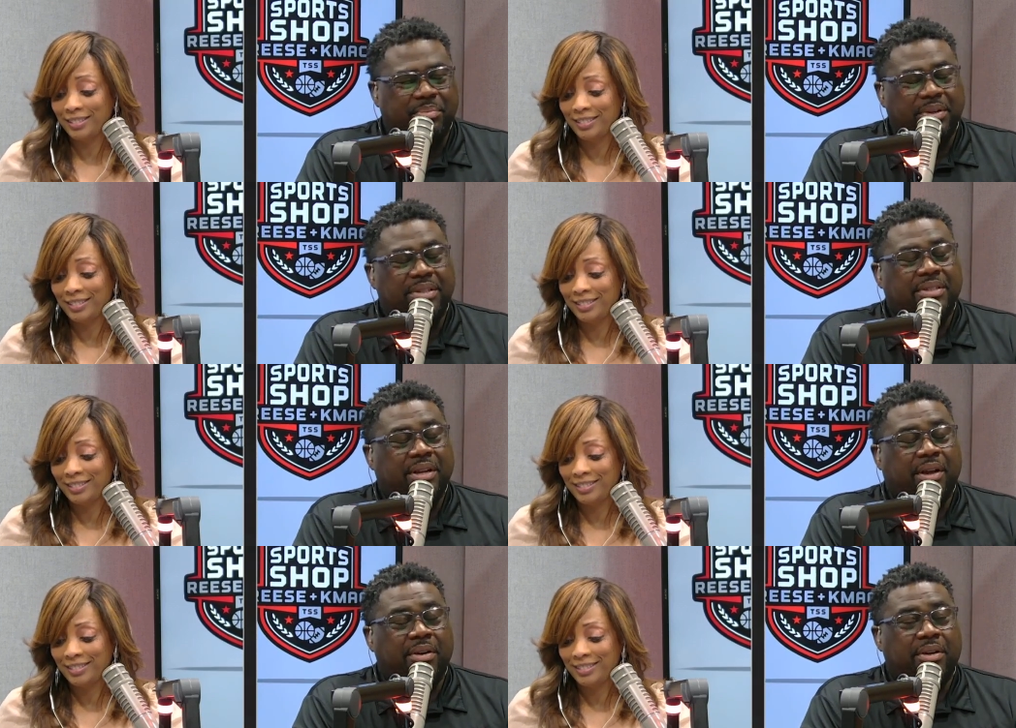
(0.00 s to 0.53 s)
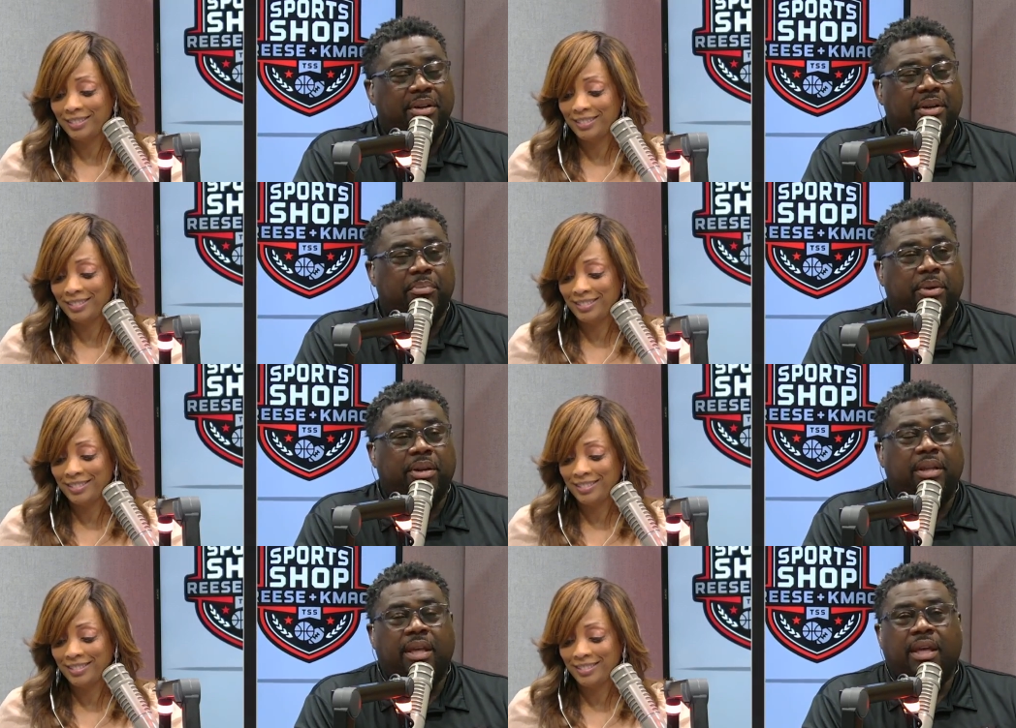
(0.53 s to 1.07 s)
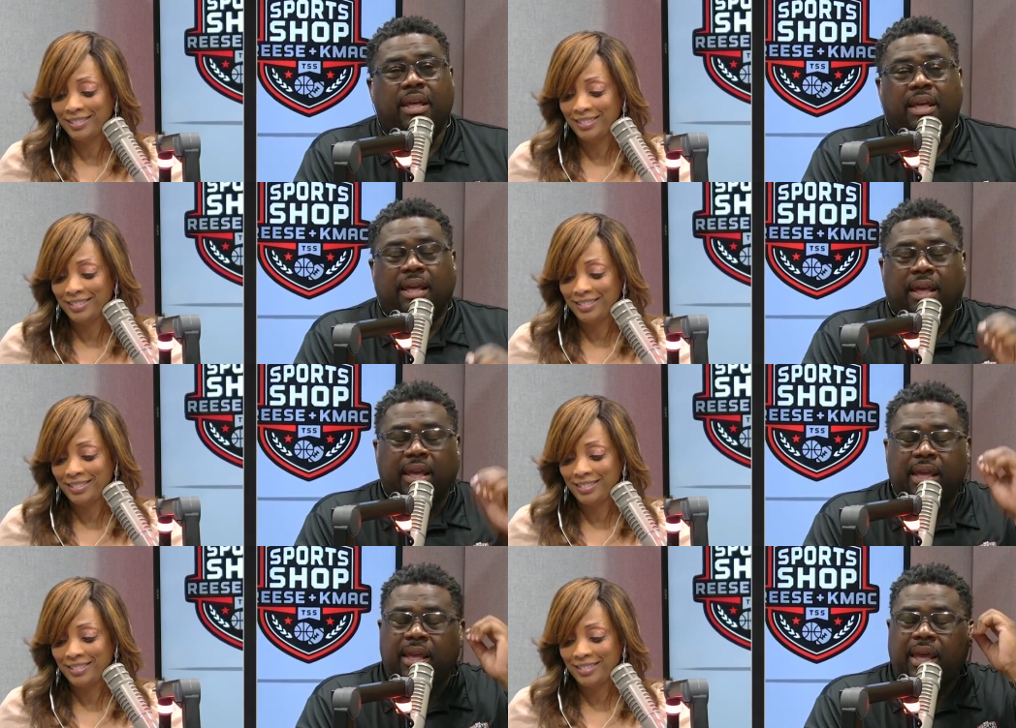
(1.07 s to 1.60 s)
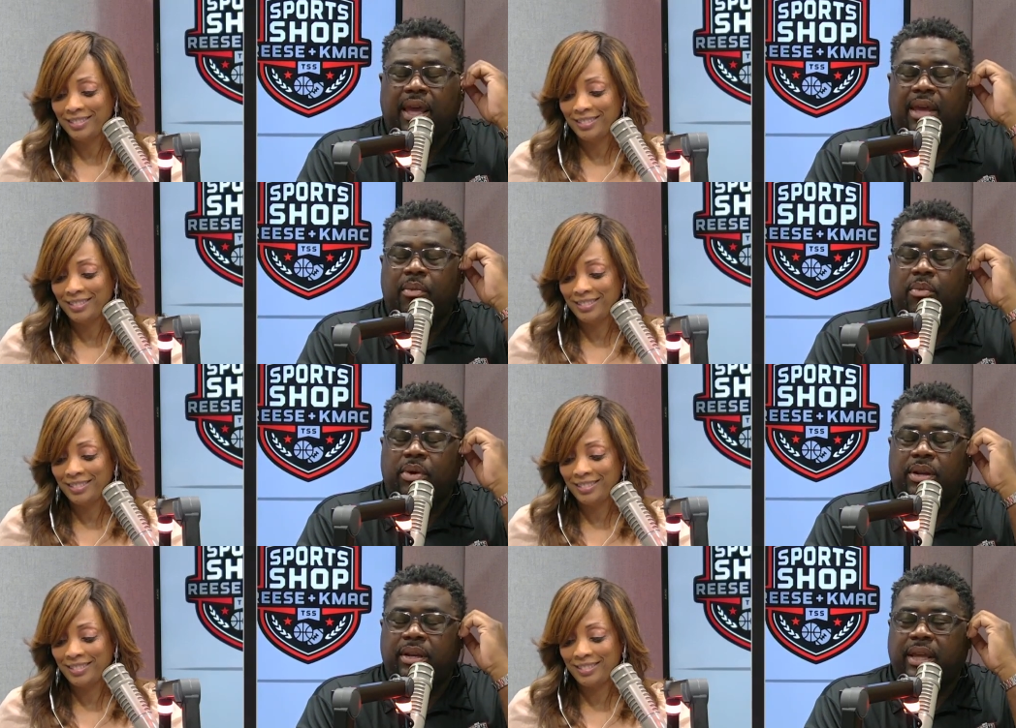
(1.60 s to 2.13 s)
Speaker 1: it's all good. But he had
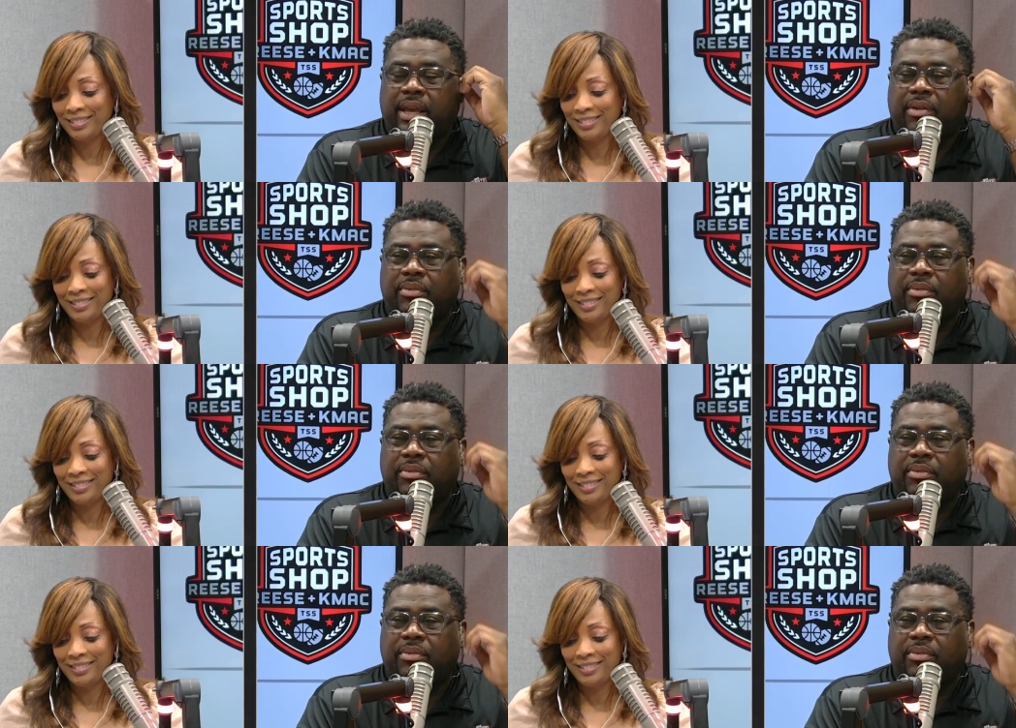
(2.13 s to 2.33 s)
one heck of a